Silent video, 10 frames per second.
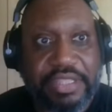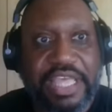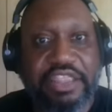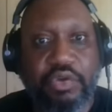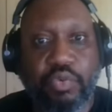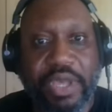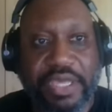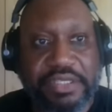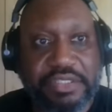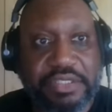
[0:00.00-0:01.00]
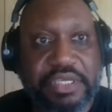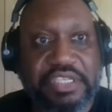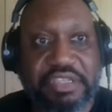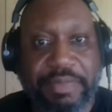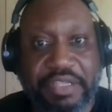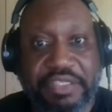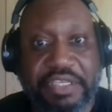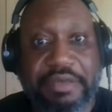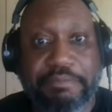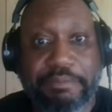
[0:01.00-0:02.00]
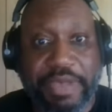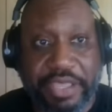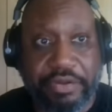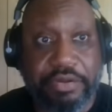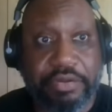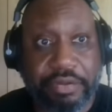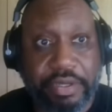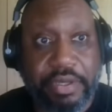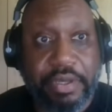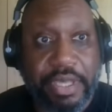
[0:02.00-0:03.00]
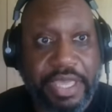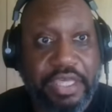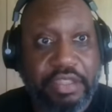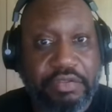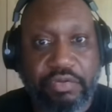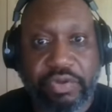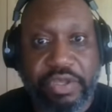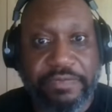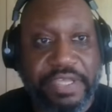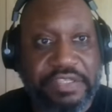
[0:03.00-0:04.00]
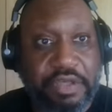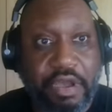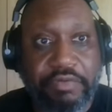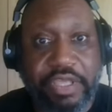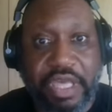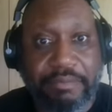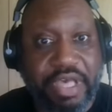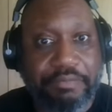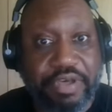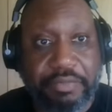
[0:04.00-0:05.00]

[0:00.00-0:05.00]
that the West is about to get better. And Griff has already come out